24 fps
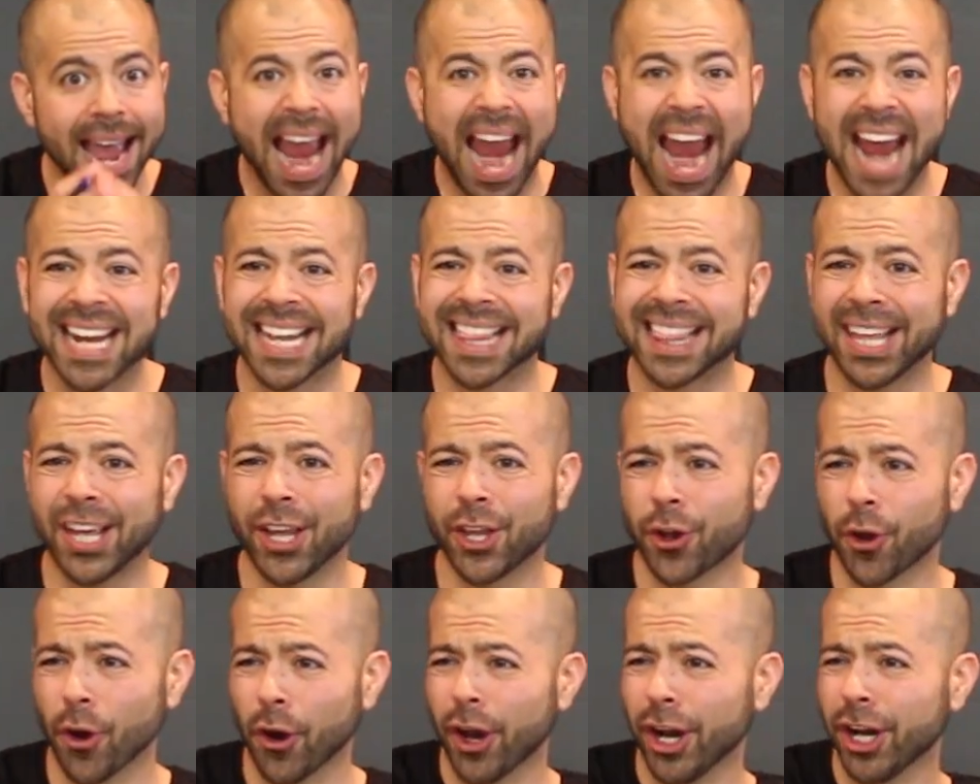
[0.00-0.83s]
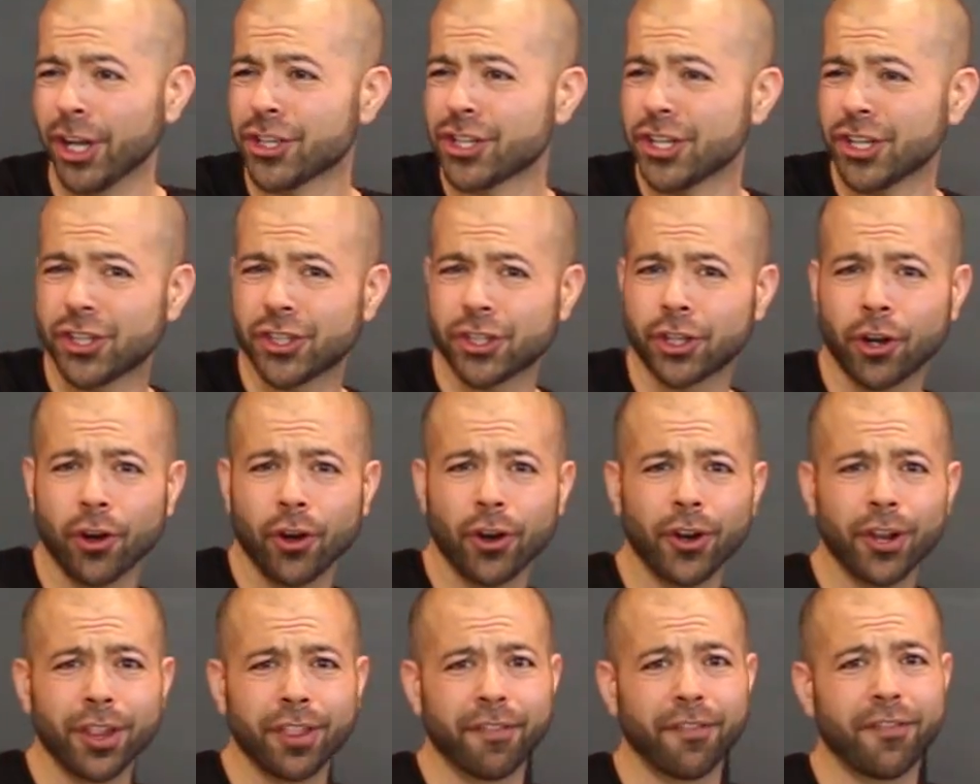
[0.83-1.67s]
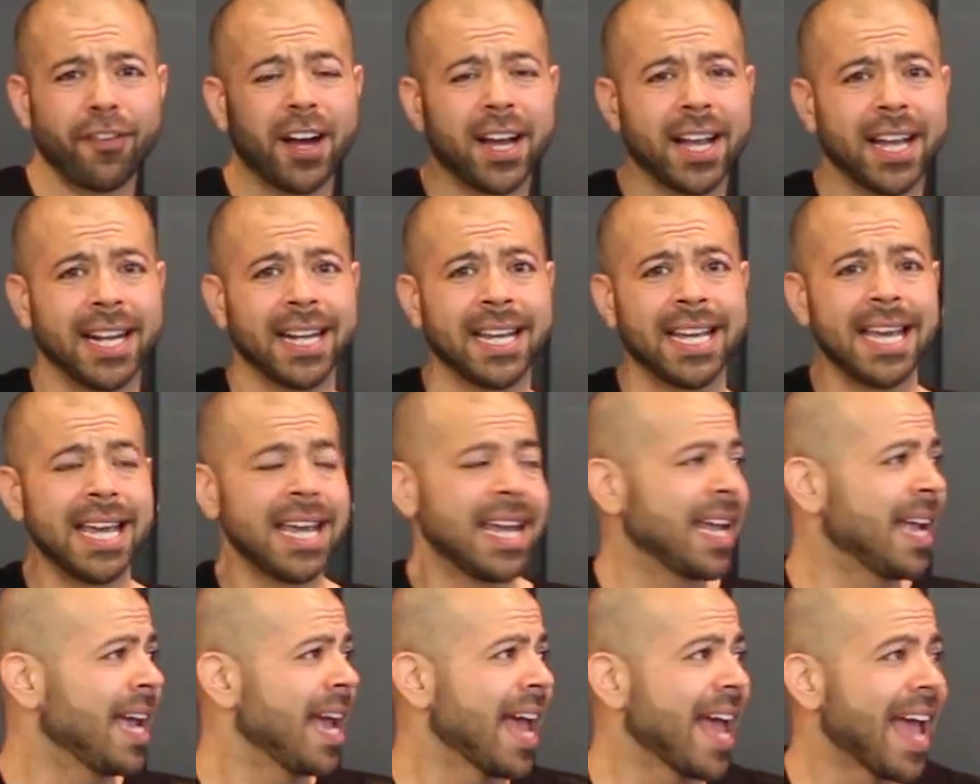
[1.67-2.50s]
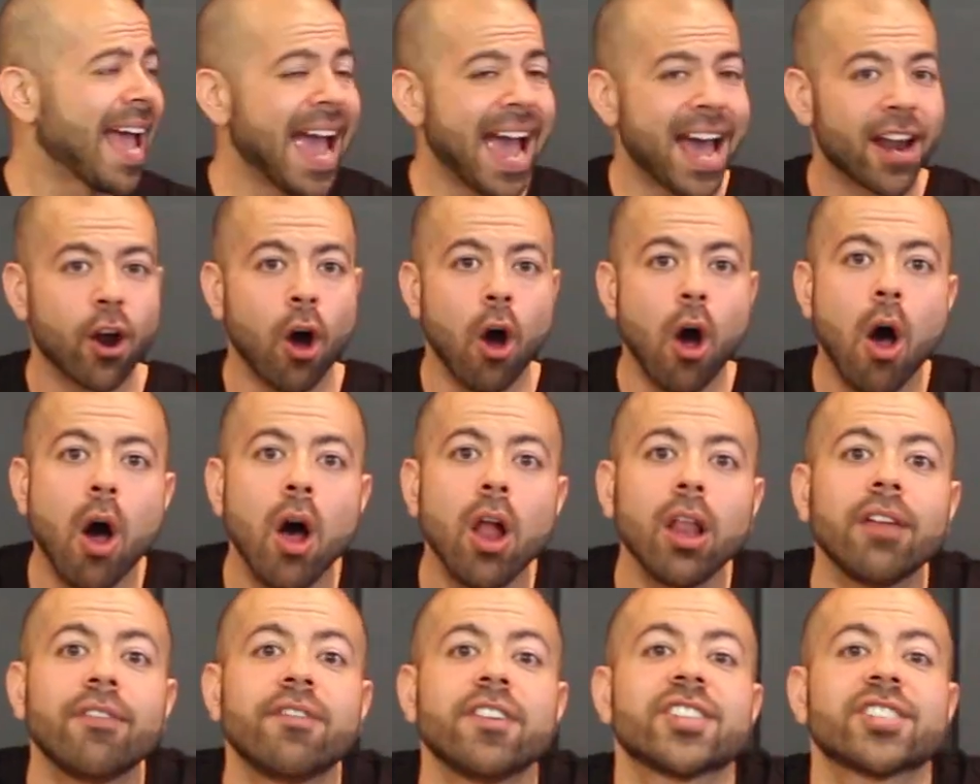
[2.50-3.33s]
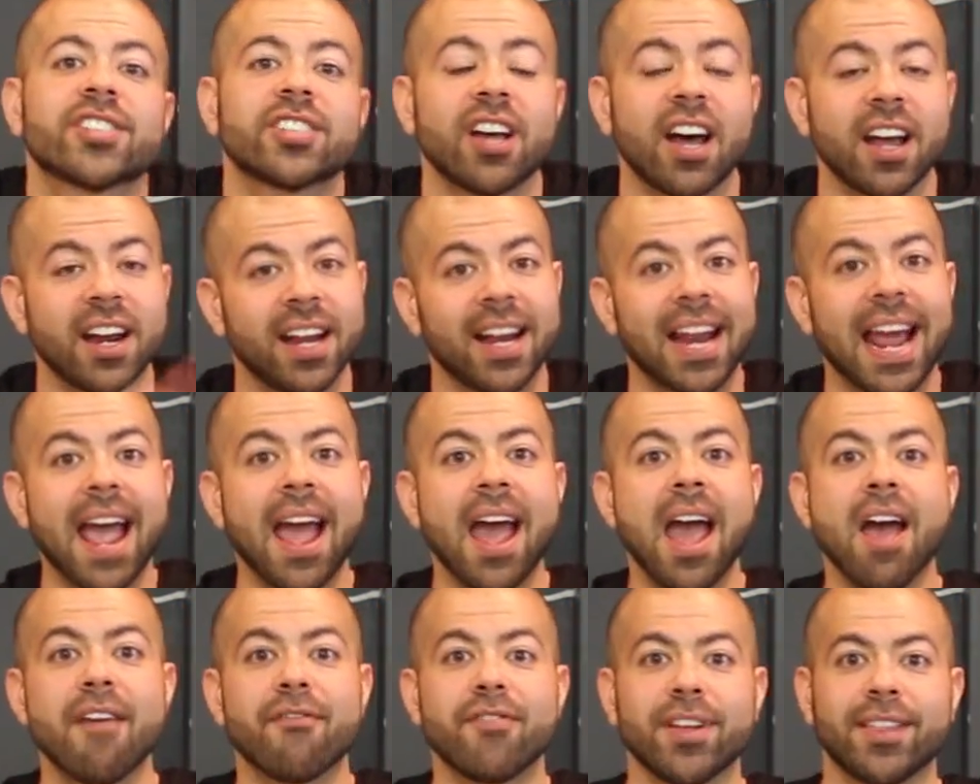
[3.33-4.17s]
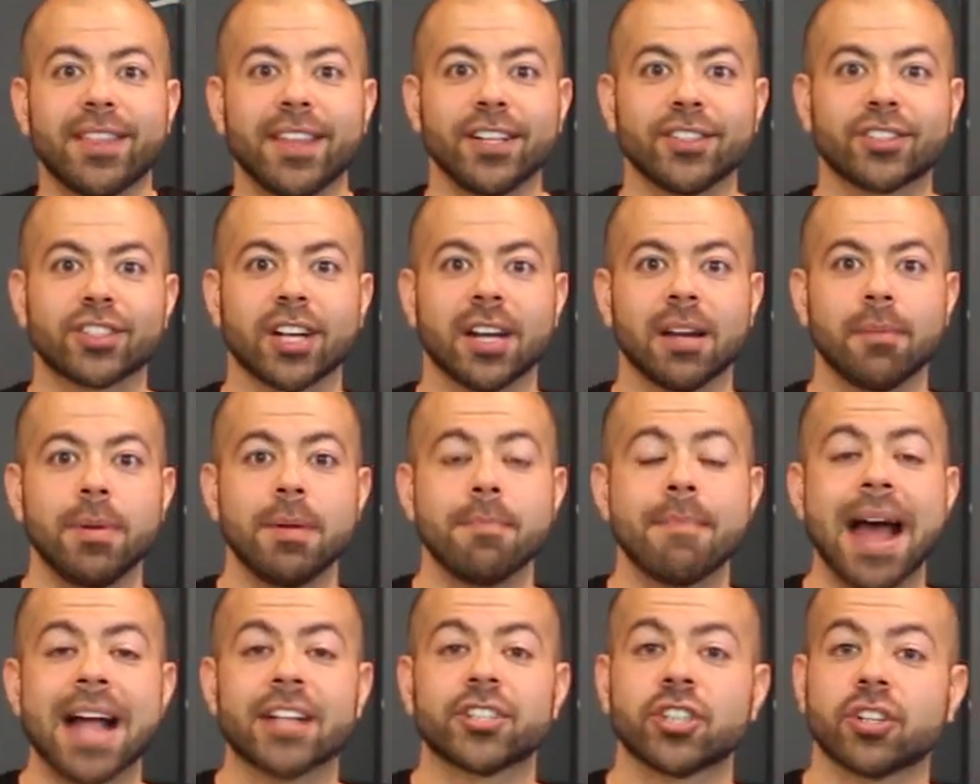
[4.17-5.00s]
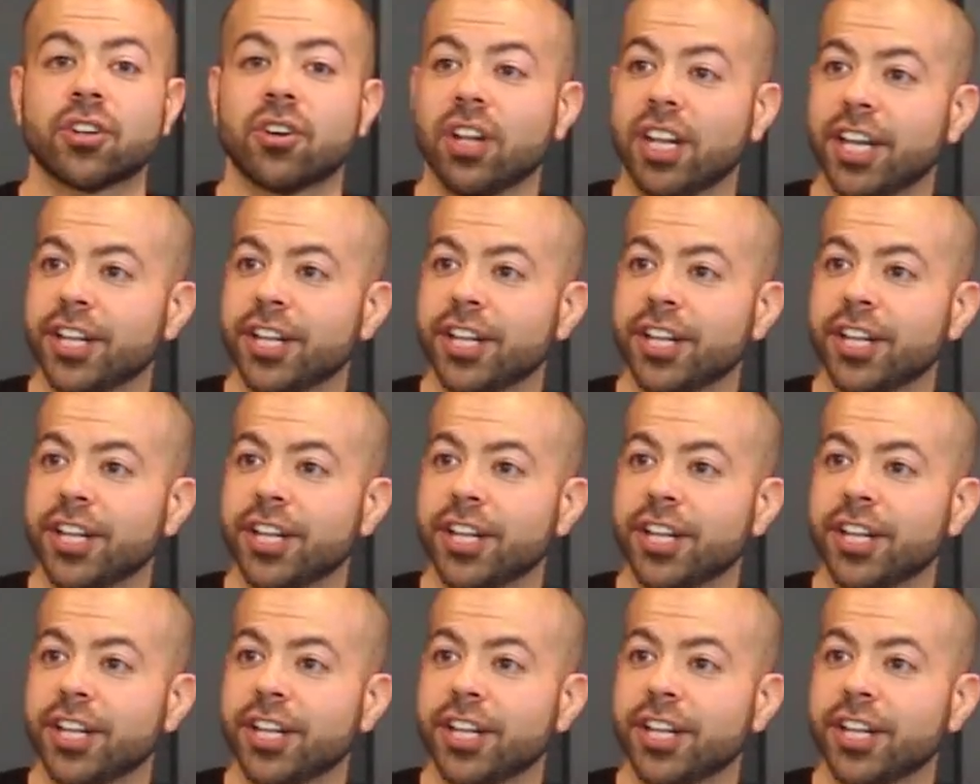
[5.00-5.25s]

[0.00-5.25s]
and think you're going to just turn the fucking key and all of a sudden everything's going to be magical